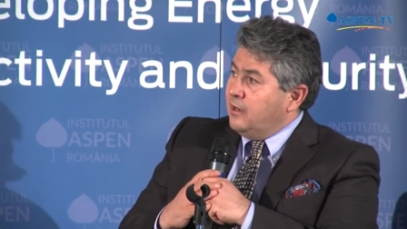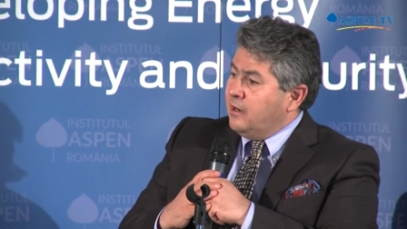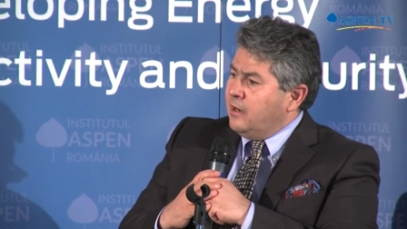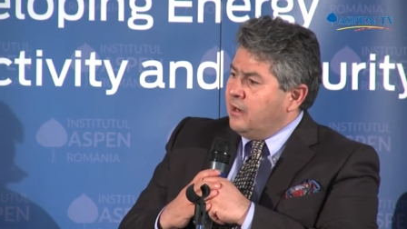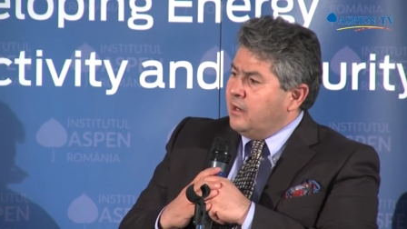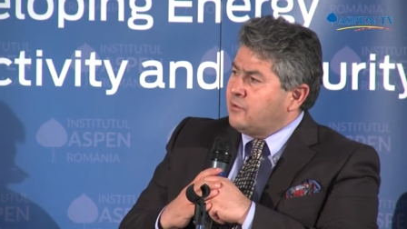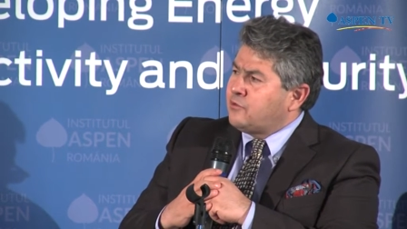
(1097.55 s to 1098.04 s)

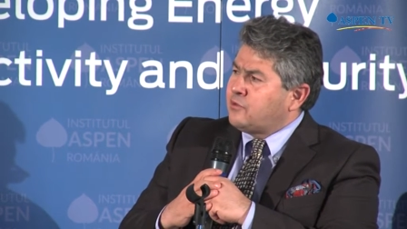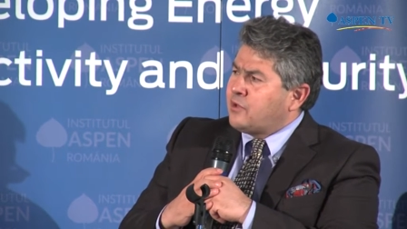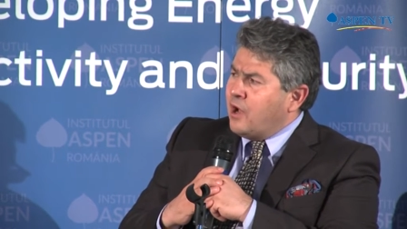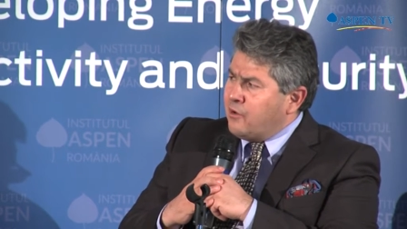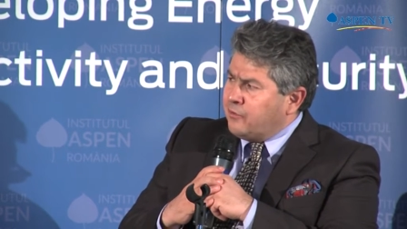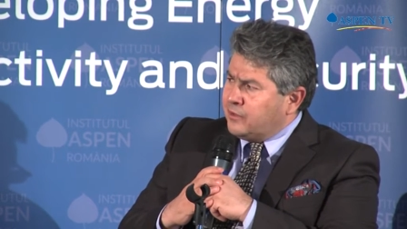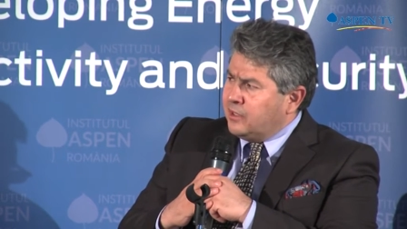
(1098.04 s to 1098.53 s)
are
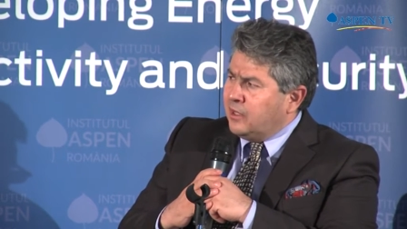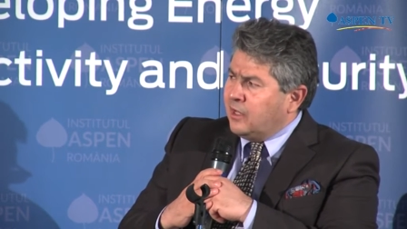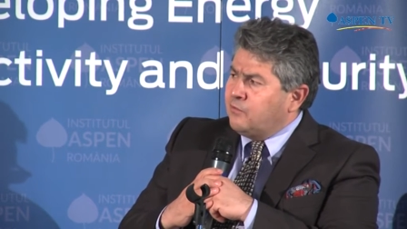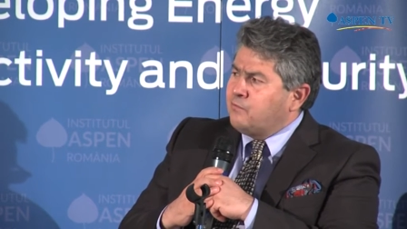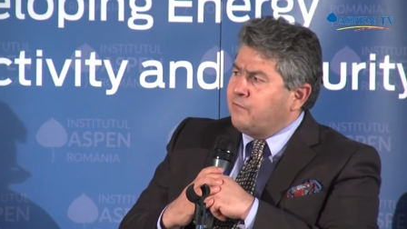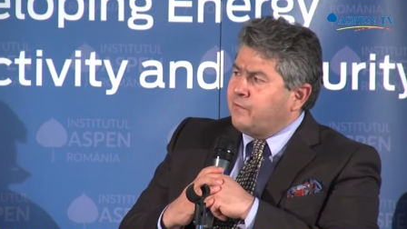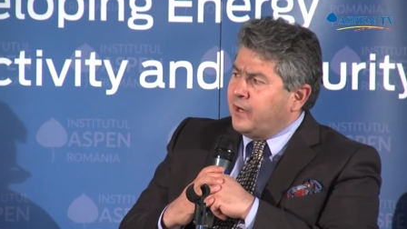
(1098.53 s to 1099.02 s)
daunting
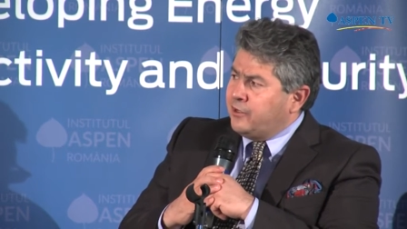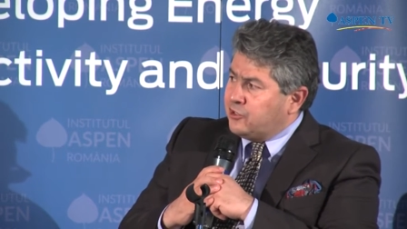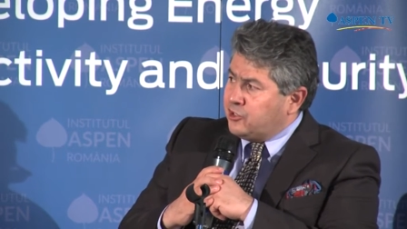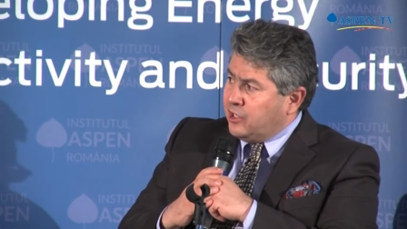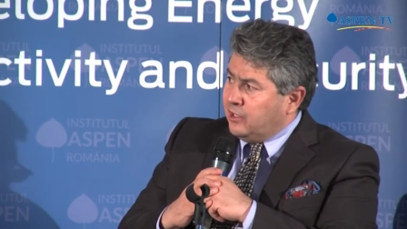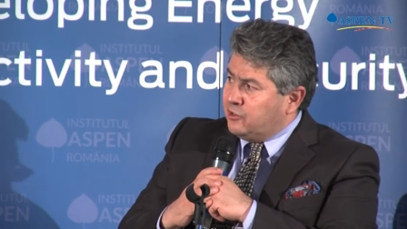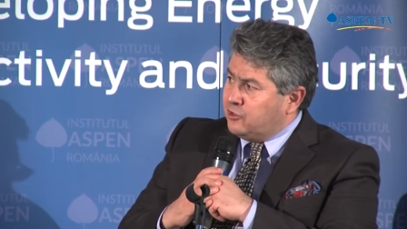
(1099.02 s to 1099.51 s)
and very
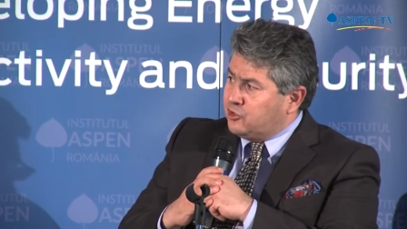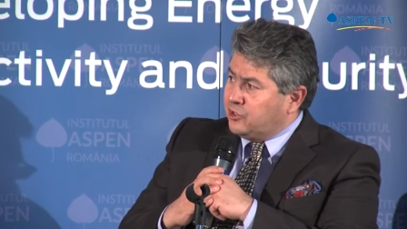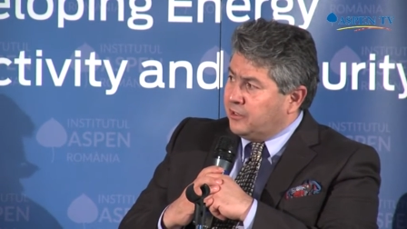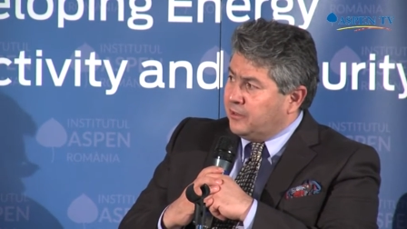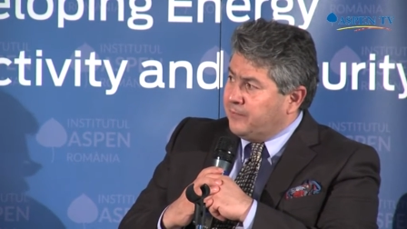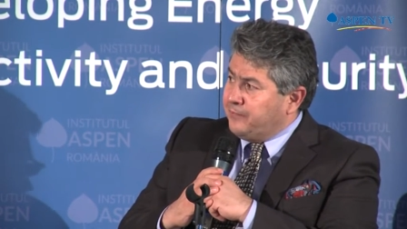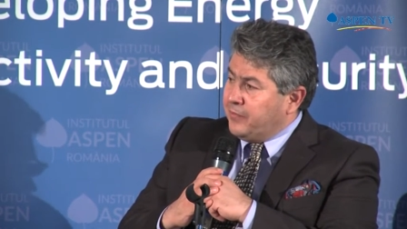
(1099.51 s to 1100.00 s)
challenging.